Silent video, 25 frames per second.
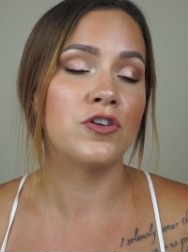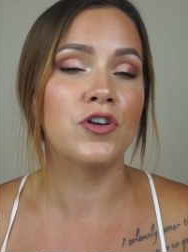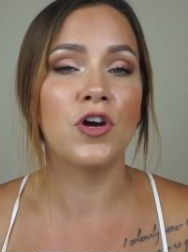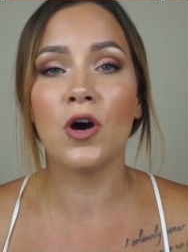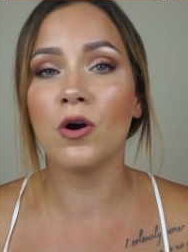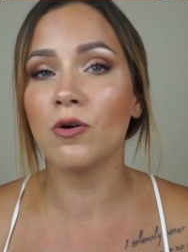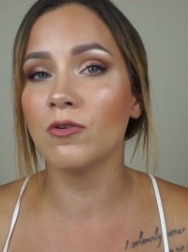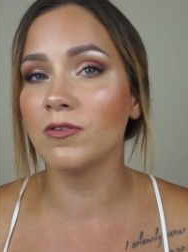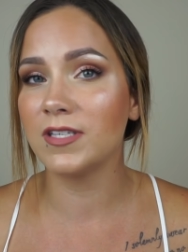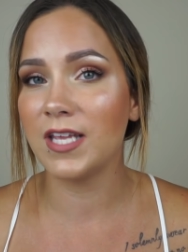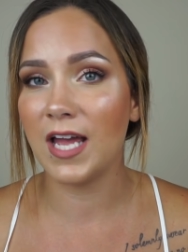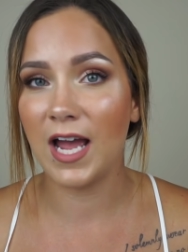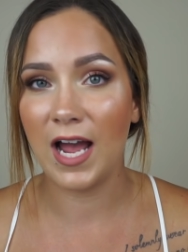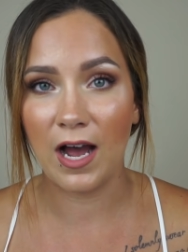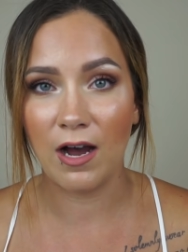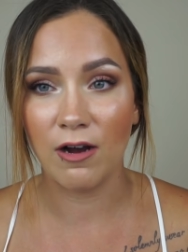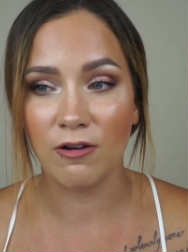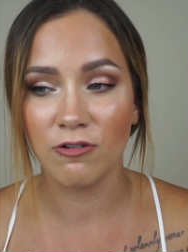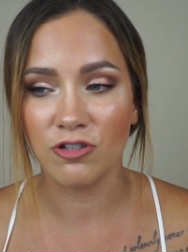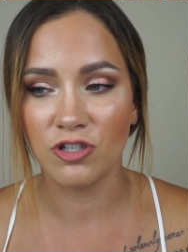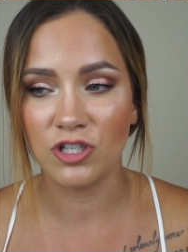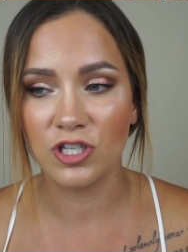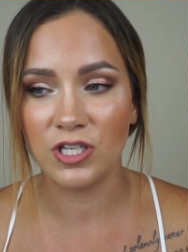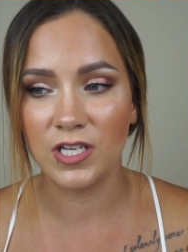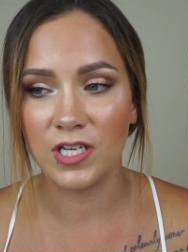knows how
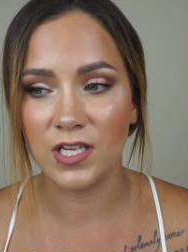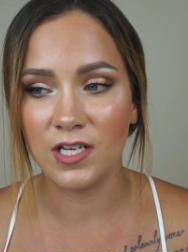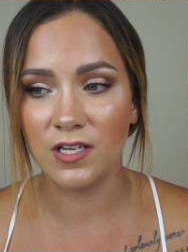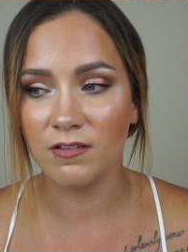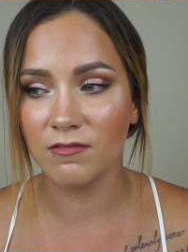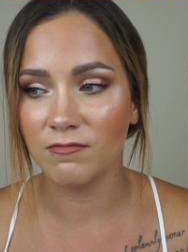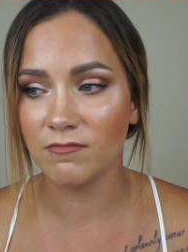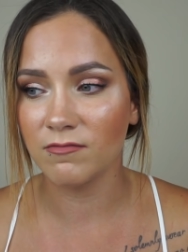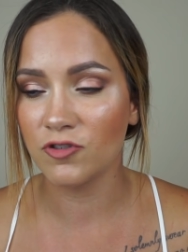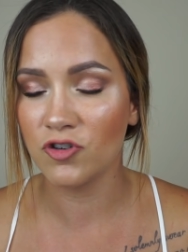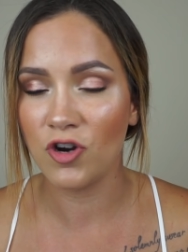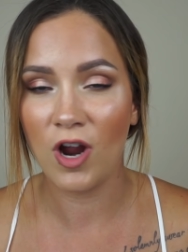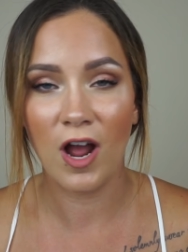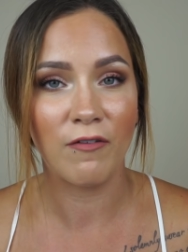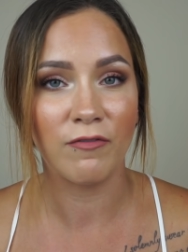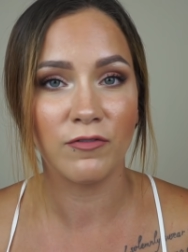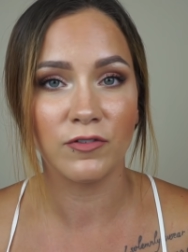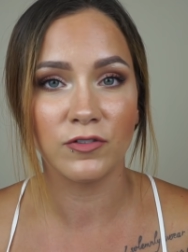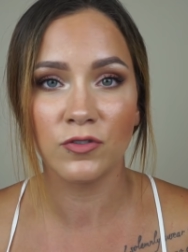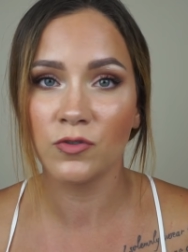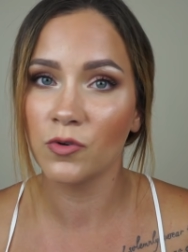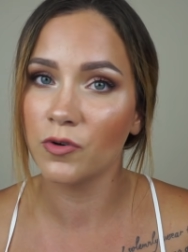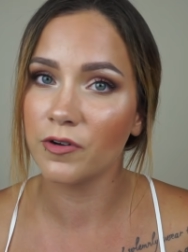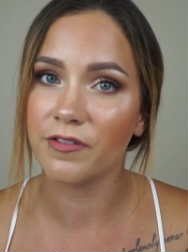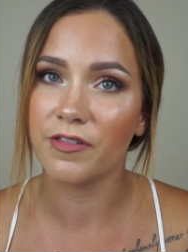she
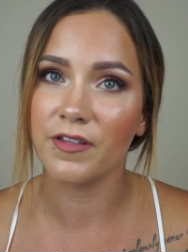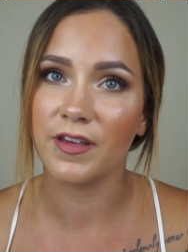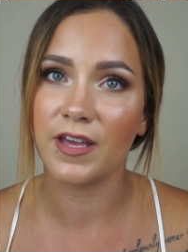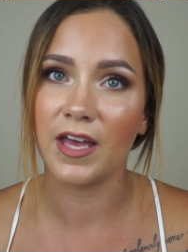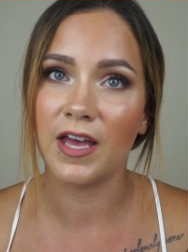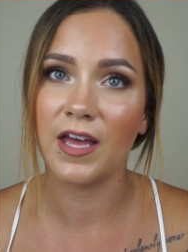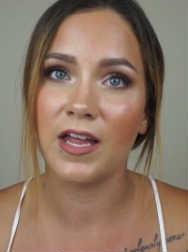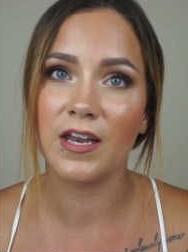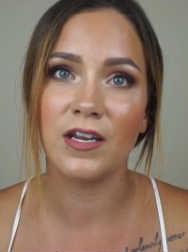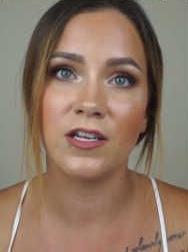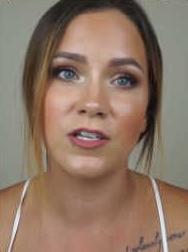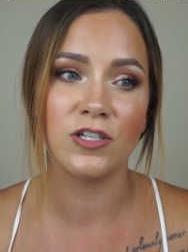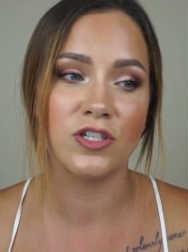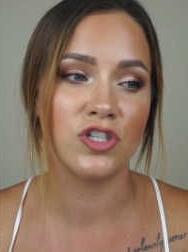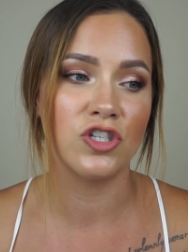traveled north again.